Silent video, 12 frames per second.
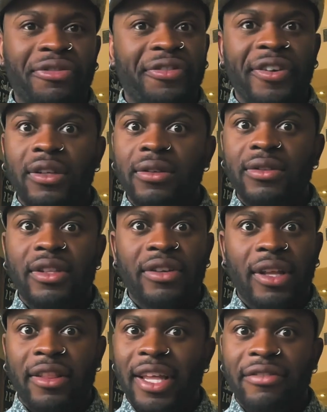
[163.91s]
fill
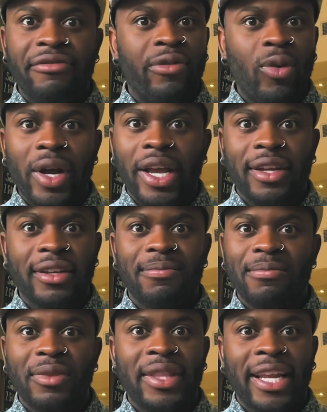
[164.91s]
that void,
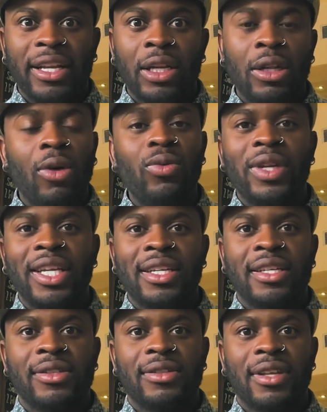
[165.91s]
that
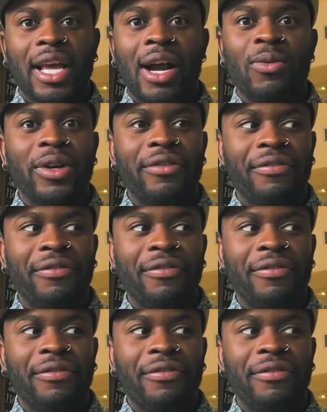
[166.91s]
loneliness I would